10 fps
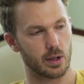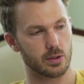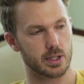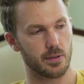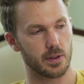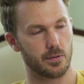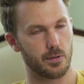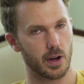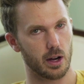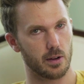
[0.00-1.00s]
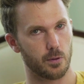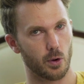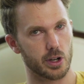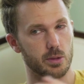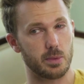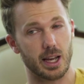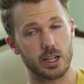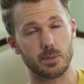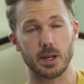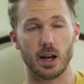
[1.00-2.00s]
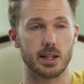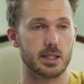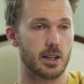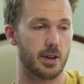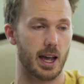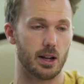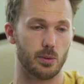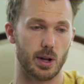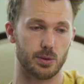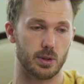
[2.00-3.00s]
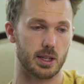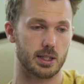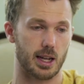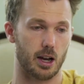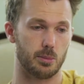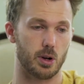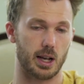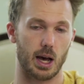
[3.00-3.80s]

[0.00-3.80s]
It was definitely very foreign to me. And to be honest, if I hadn't read through the entire book,